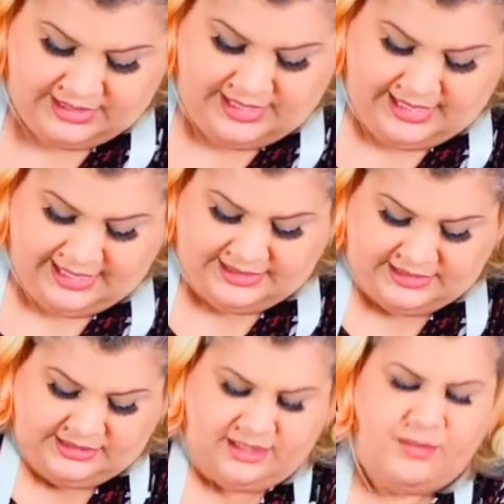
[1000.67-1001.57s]

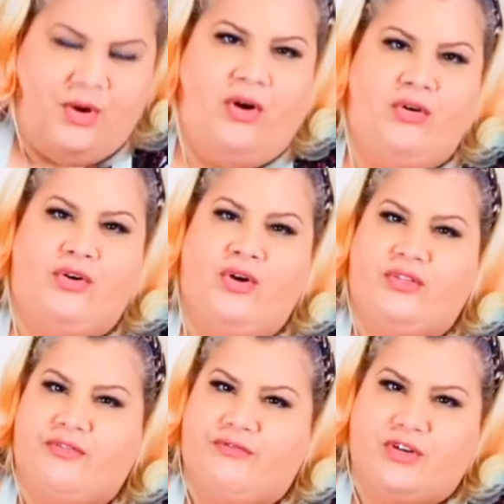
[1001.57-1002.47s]
And, oh, God,
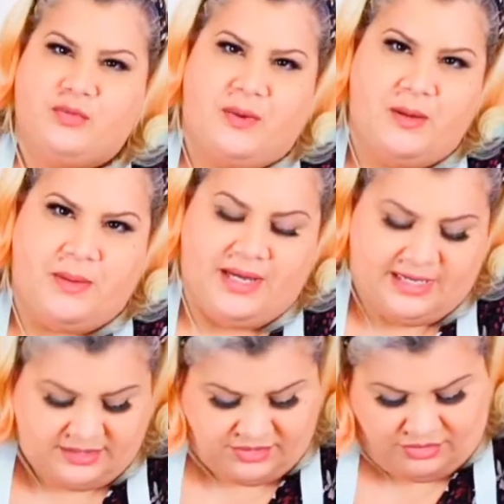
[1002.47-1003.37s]
the frostbite my
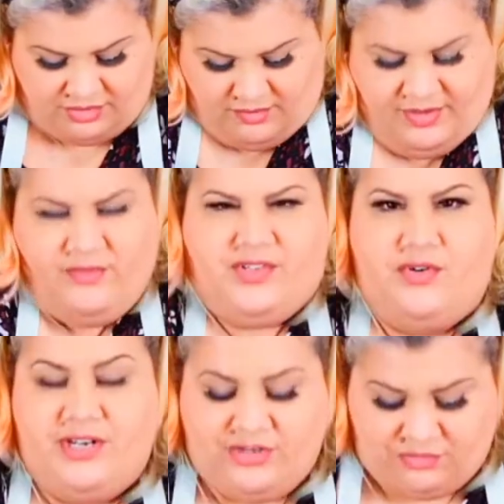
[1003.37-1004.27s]
hands got. I mean, obviously
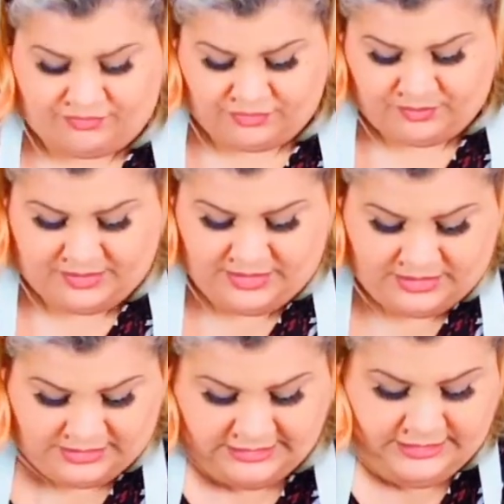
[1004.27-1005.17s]
not literal frostbite.
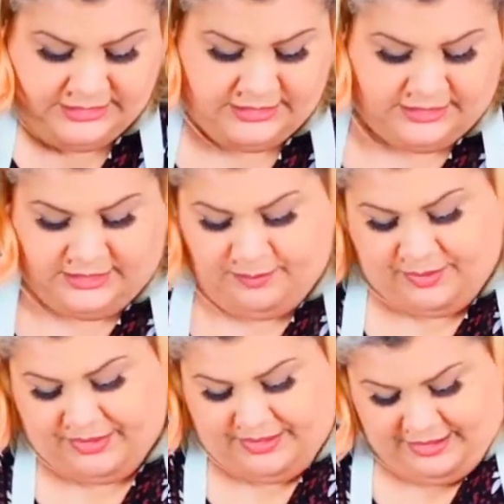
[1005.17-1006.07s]

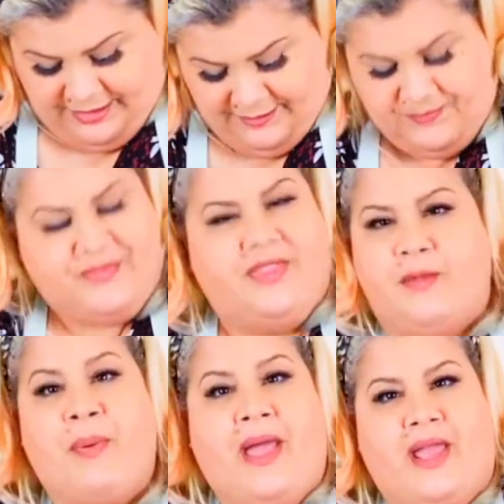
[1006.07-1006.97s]
But the
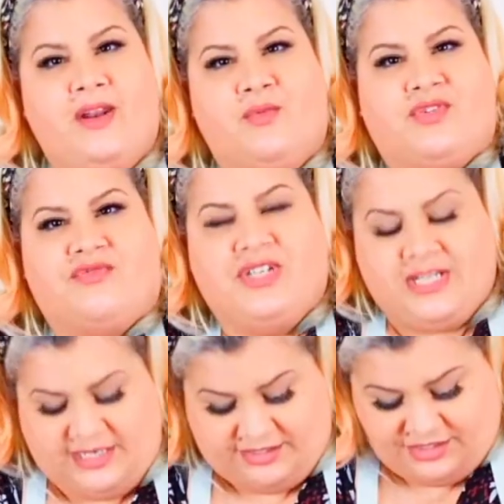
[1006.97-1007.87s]
pain was
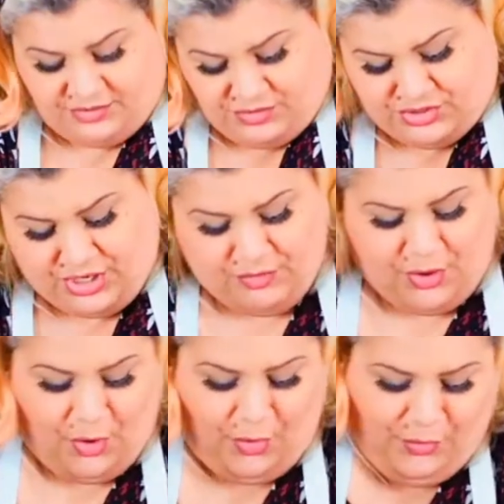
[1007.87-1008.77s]
ridiculous because it was so
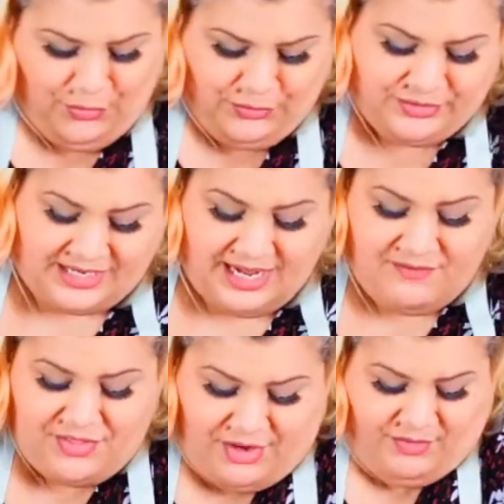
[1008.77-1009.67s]
cold. And
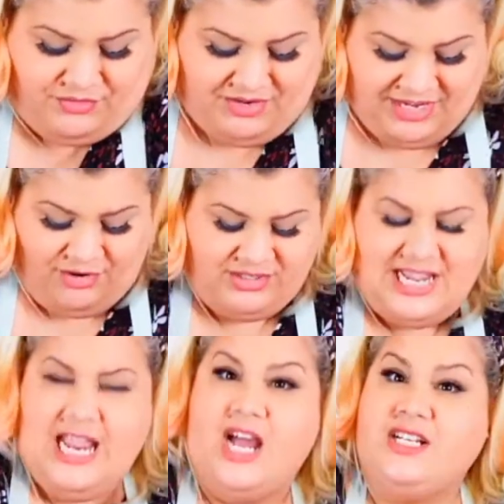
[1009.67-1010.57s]
even though it was a really hot
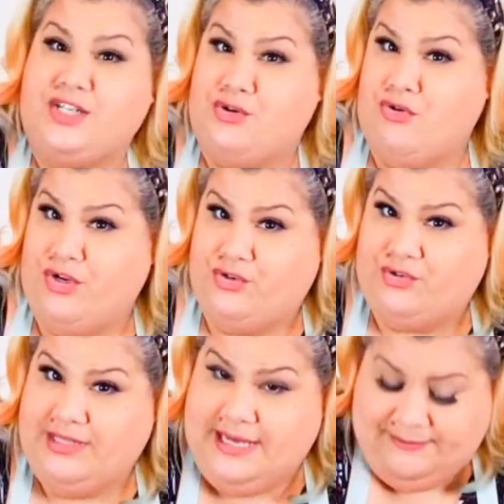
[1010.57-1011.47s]
day, I did not
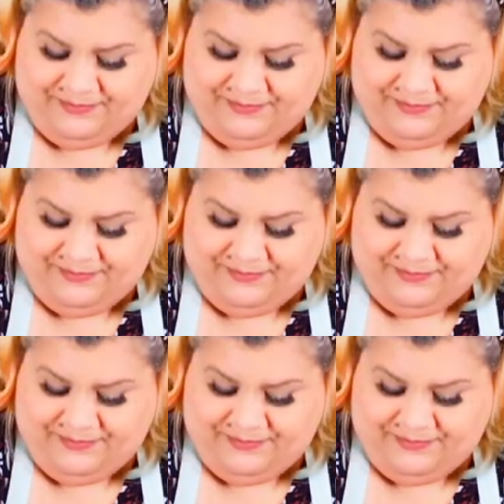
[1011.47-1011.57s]
enjoy that.